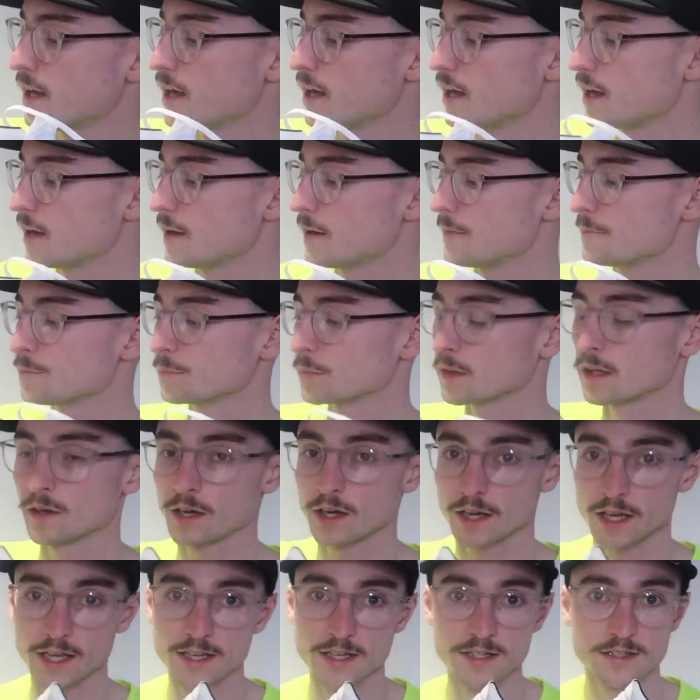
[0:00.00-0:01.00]
here,
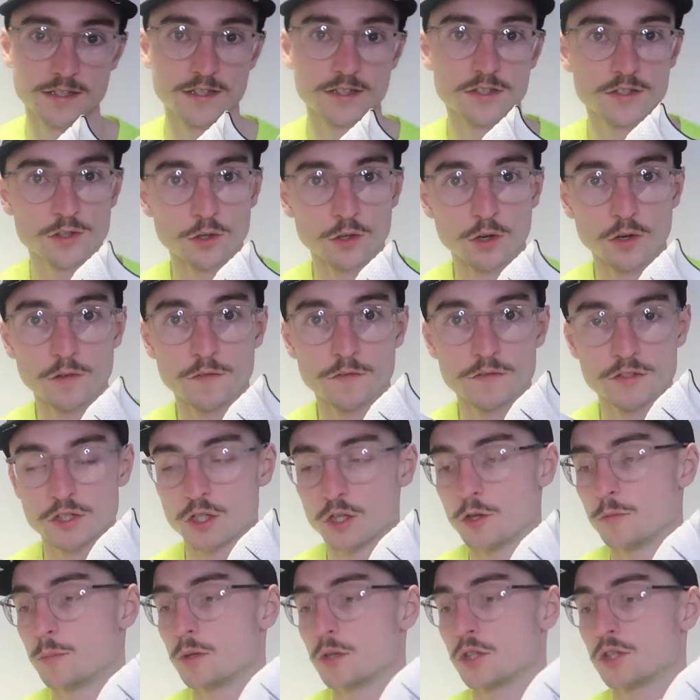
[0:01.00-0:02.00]
is the sort of
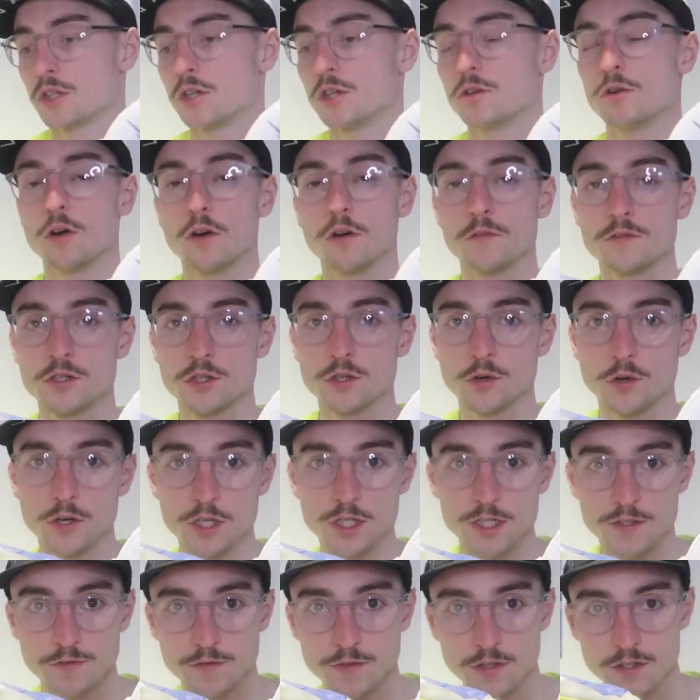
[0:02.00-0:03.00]
super shoe of
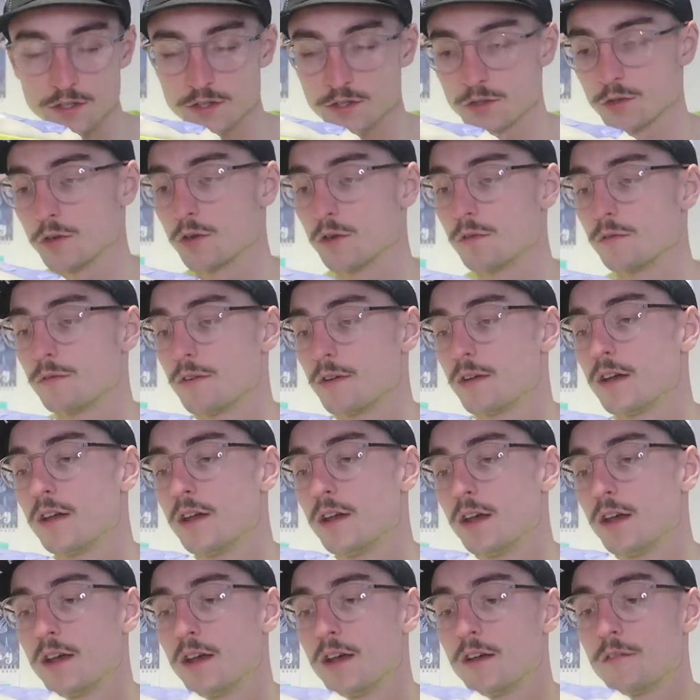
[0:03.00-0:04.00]
choice for the sort of
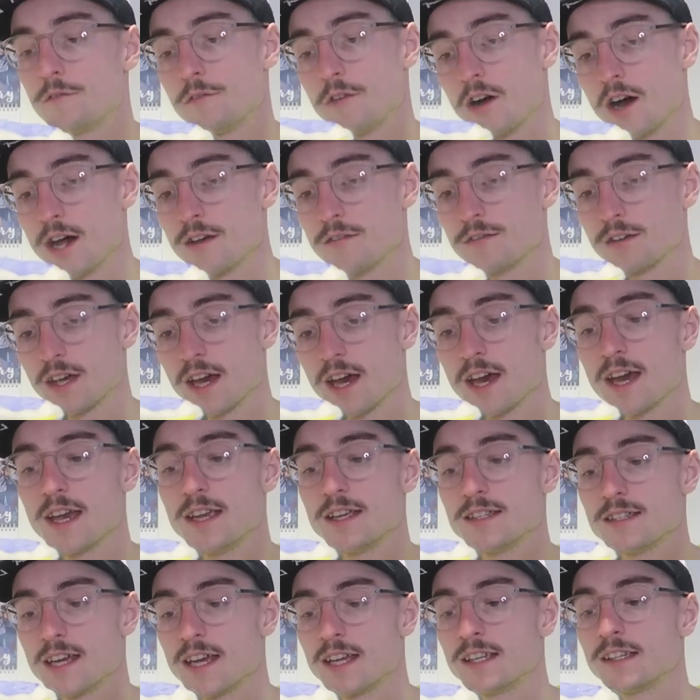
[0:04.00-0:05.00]
five
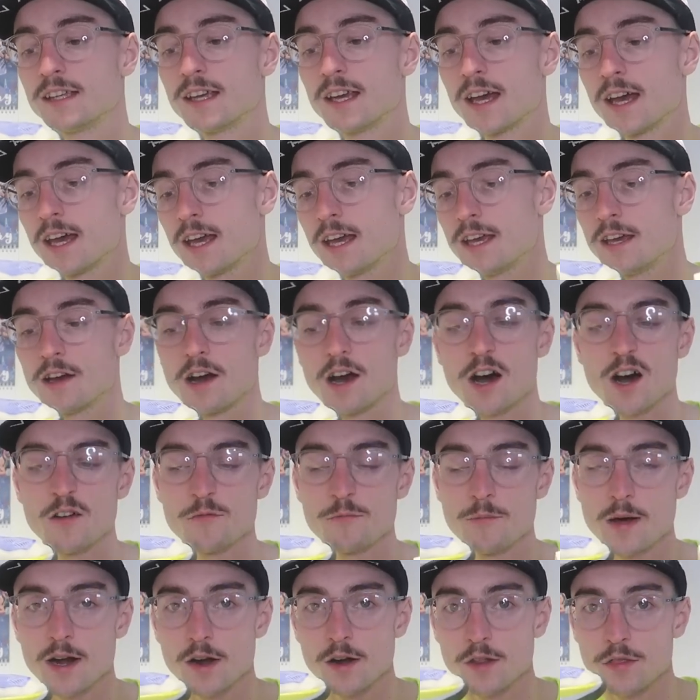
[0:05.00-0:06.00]
K, ten K,
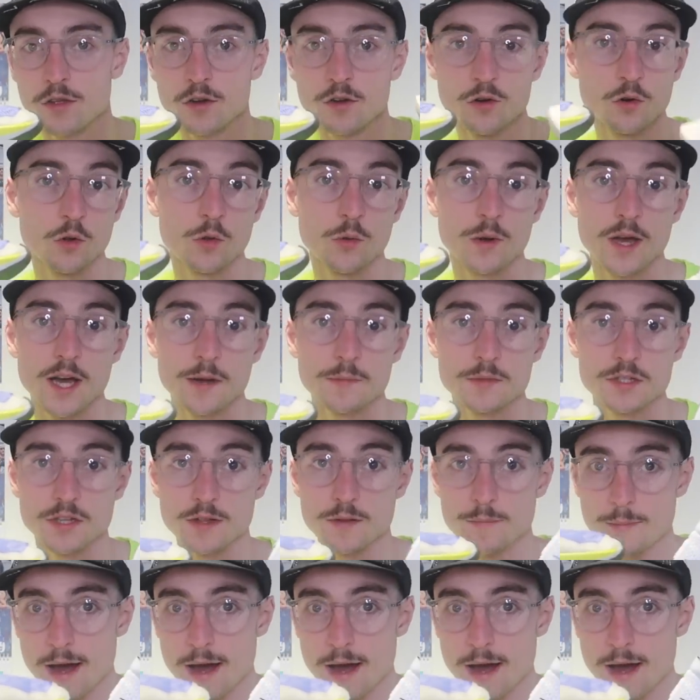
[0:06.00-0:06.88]
half marathon, all the way up to the